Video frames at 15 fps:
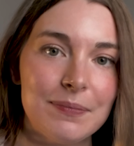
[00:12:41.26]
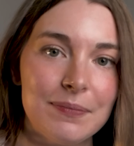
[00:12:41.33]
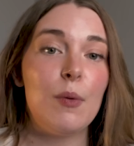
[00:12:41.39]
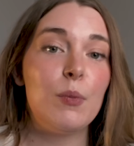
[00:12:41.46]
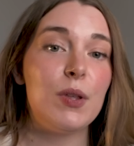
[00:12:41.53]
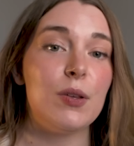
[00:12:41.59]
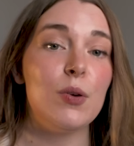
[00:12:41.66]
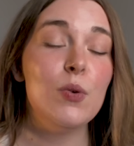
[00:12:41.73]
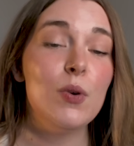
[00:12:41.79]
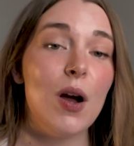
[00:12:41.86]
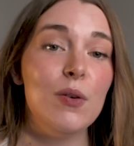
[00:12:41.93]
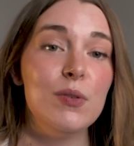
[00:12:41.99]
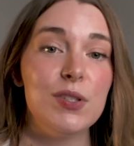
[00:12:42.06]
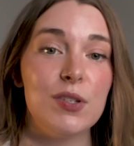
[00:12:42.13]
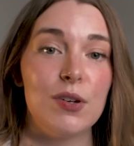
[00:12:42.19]
And with who
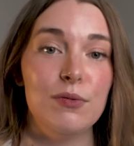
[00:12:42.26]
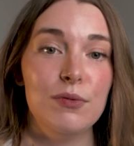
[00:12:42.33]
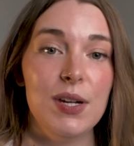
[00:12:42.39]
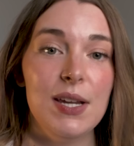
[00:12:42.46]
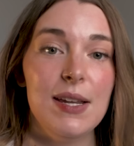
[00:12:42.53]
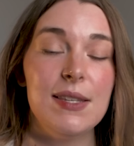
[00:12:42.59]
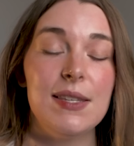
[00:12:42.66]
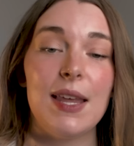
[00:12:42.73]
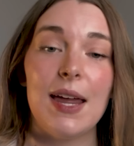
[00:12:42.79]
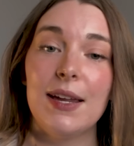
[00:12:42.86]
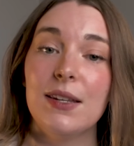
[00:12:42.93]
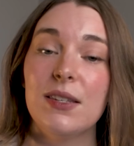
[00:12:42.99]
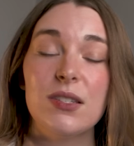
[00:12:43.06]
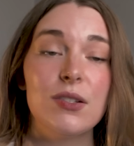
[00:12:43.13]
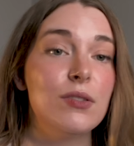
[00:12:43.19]
owns Goodreads, they
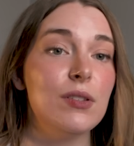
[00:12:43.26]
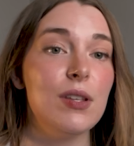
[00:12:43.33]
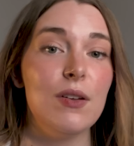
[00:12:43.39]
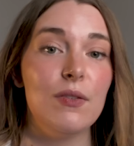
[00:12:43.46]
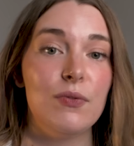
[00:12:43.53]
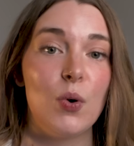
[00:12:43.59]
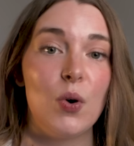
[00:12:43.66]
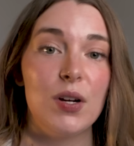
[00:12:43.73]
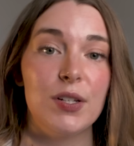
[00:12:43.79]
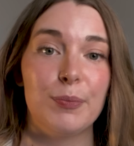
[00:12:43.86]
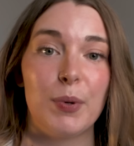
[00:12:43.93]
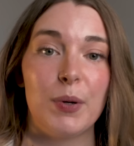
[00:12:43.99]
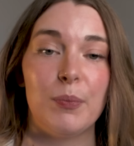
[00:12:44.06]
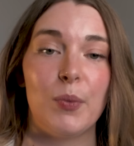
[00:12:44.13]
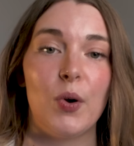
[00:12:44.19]
can certainly afford to
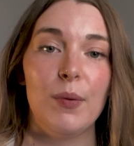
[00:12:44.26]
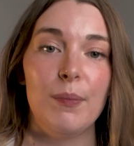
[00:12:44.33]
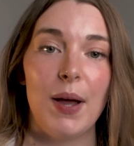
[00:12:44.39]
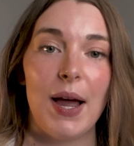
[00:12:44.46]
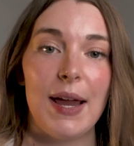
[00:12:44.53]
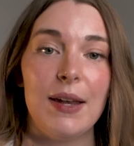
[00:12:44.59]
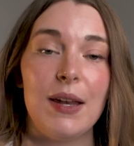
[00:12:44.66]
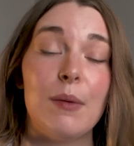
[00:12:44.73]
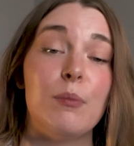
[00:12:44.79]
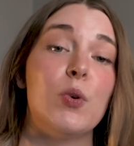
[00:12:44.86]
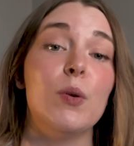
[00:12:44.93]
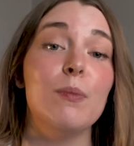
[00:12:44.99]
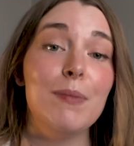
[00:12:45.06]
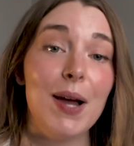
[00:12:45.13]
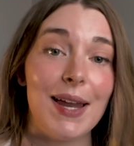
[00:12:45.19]
put more might and
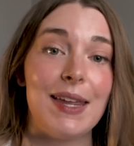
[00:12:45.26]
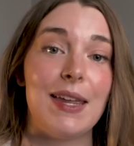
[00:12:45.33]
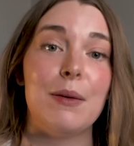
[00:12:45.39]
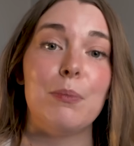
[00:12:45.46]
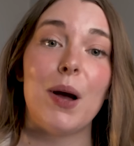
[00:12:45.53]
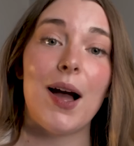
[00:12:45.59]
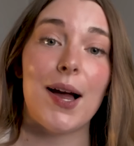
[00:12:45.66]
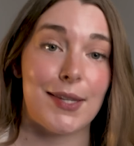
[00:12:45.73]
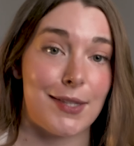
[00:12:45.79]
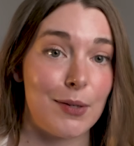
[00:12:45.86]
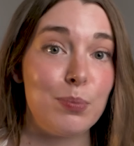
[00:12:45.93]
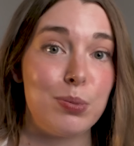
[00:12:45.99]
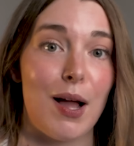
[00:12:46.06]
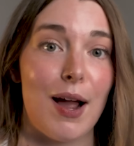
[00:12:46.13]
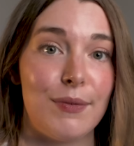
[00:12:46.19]
more money behind their
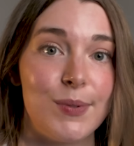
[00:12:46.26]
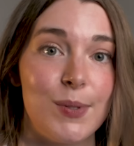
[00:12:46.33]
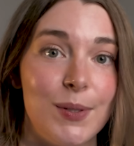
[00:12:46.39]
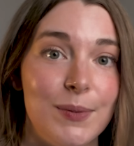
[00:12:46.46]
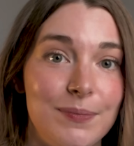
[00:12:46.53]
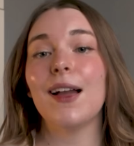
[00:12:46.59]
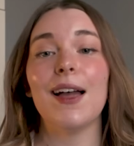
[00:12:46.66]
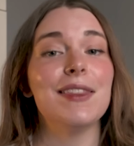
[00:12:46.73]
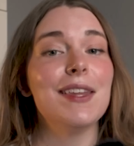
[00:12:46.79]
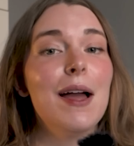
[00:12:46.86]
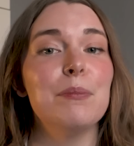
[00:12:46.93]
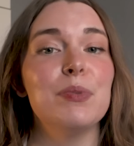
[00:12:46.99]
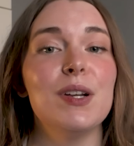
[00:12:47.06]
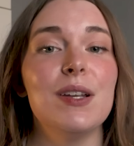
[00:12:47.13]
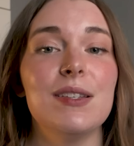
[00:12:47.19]
platform. And
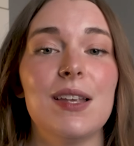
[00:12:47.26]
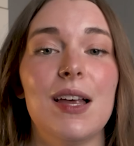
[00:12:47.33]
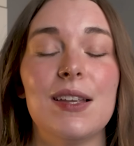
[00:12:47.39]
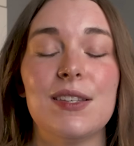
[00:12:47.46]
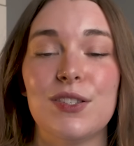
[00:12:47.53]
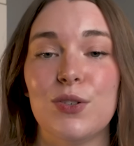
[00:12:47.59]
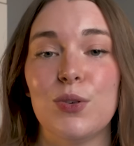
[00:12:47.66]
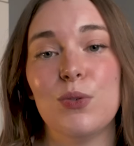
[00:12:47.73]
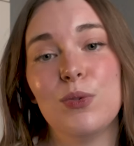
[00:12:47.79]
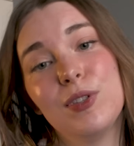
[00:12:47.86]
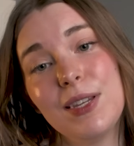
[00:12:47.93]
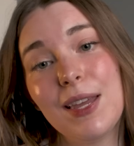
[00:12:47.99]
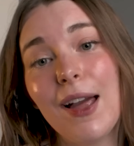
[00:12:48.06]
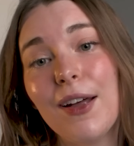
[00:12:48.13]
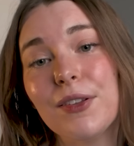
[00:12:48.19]
that brings us to
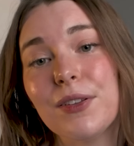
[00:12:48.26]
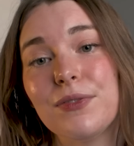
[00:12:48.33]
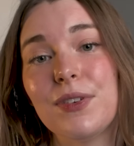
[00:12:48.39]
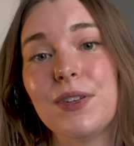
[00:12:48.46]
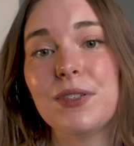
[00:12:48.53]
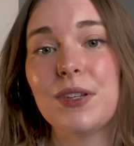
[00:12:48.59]
the elephant